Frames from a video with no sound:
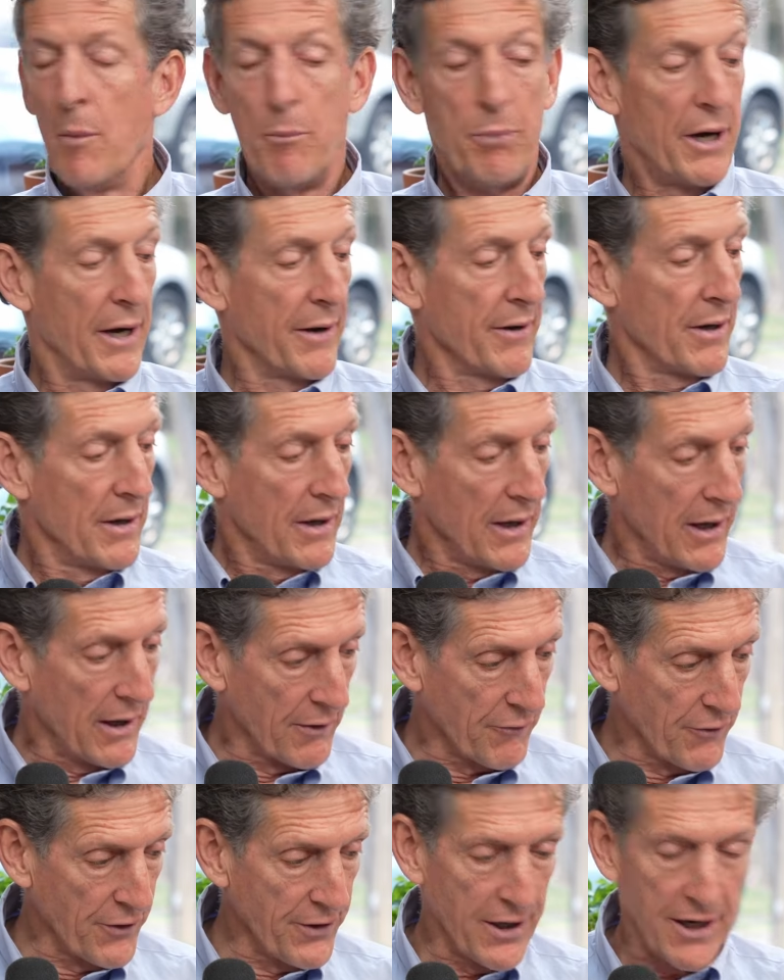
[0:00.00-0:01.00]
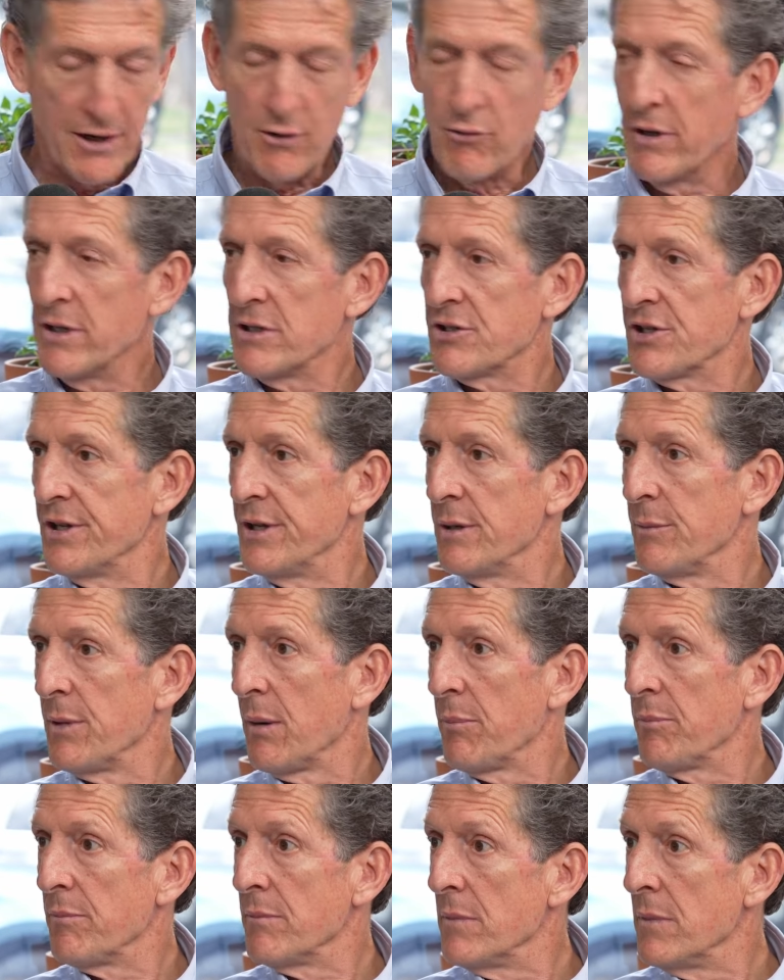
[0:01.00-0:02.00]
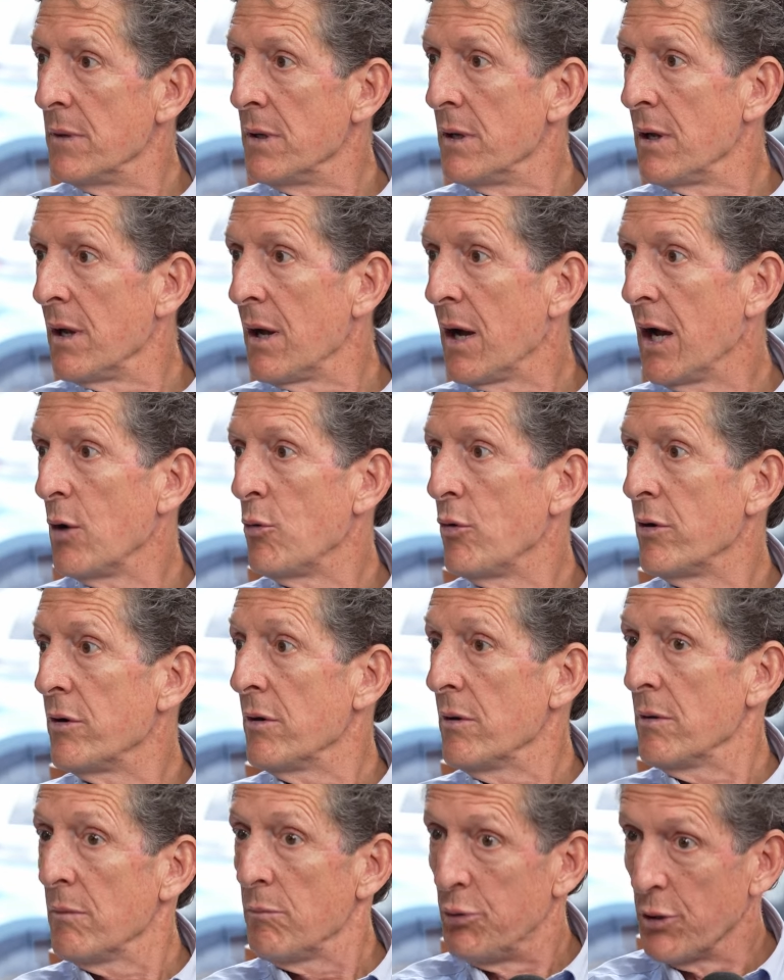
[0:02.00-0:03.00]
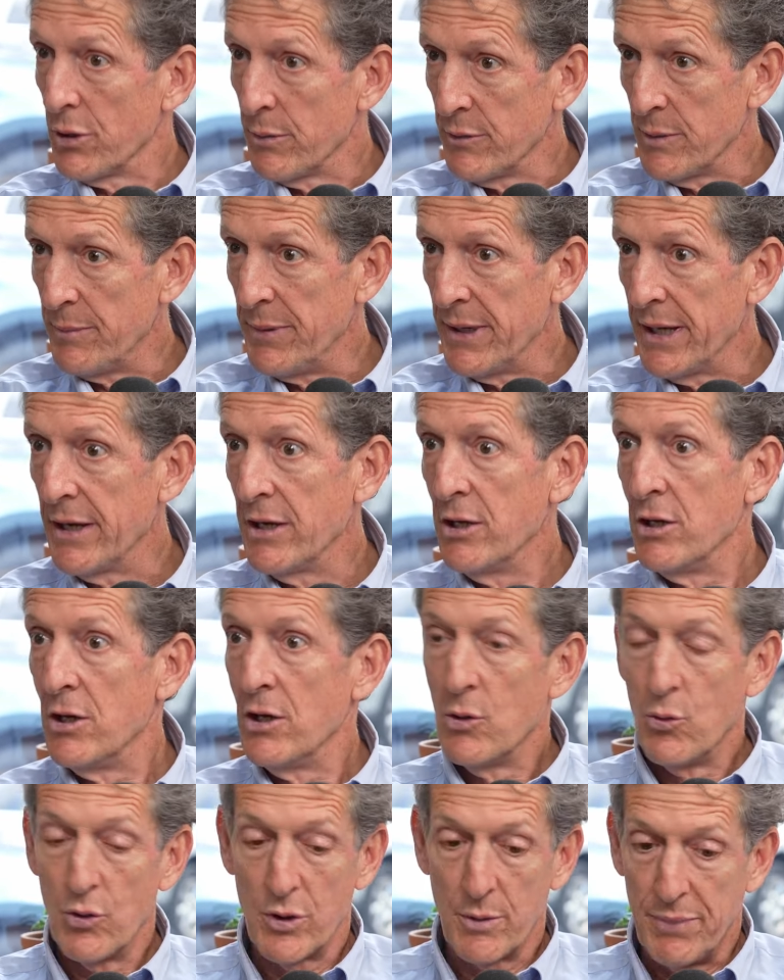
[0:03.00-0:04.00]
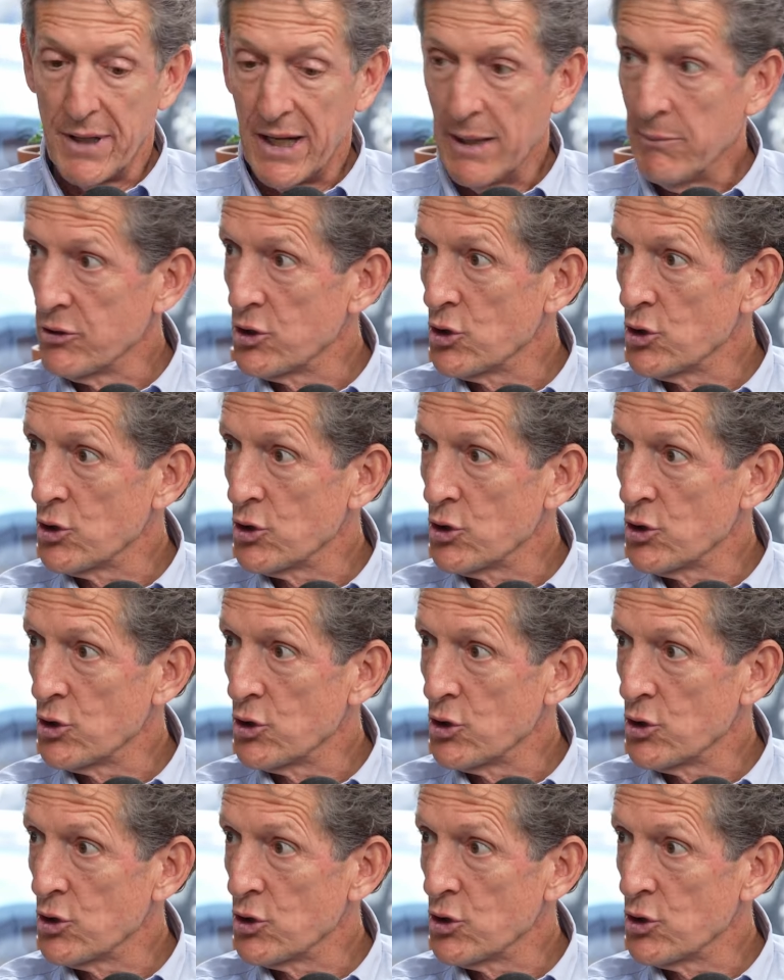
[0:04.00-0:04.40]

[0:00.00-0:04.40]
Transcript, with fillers: But every night raising him up, I would put him to bed with a Bible